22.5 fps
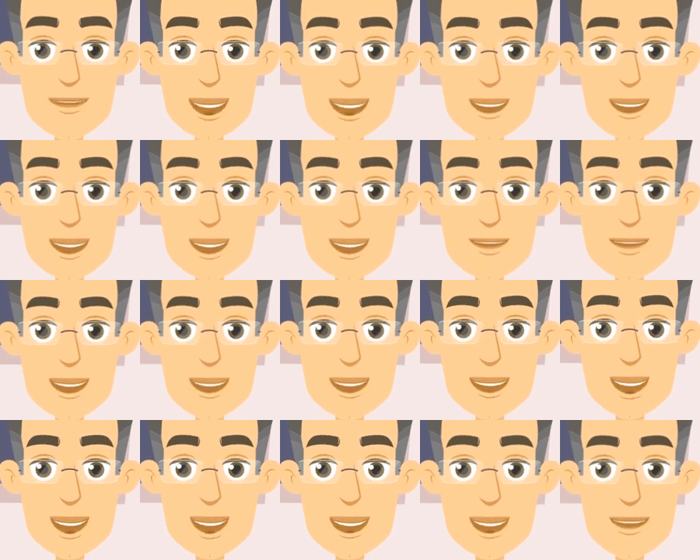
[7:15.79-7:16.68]
and
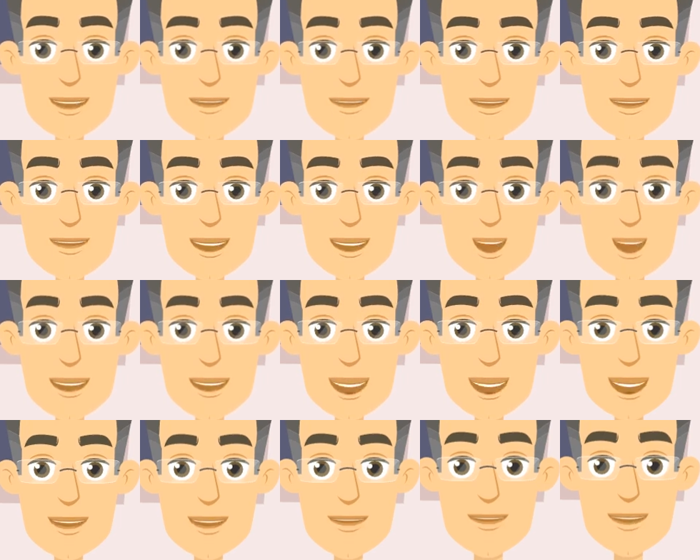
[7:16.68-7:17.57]
symptoms can vary
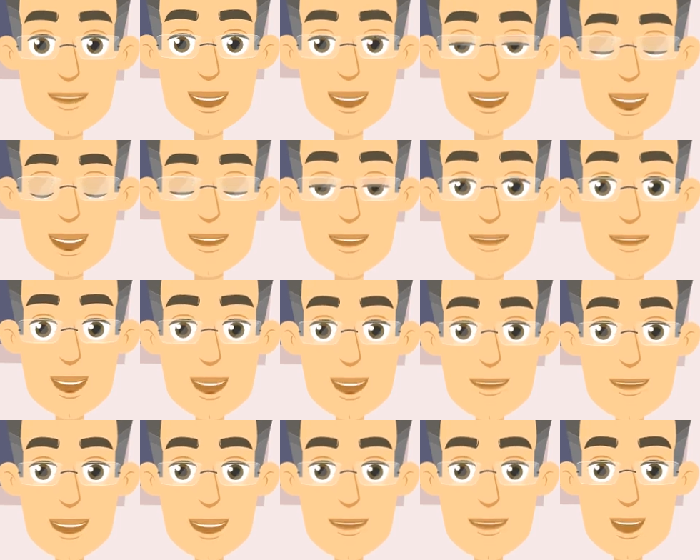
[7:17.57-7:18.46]
depending on the degree of
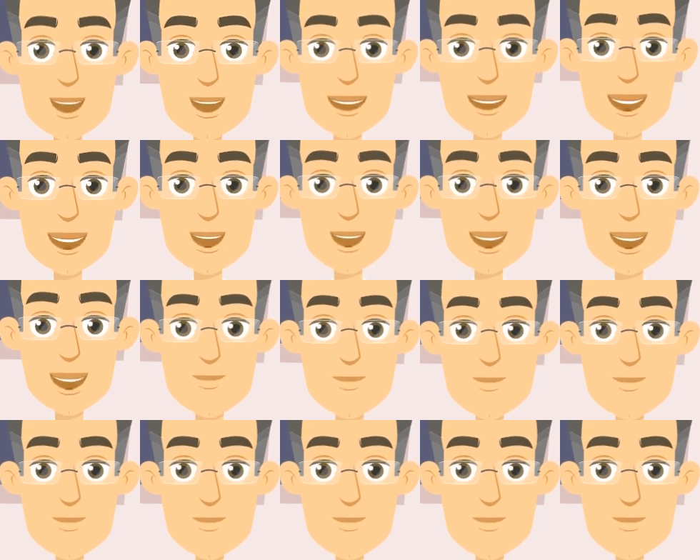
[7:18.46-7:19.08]
ligament damage.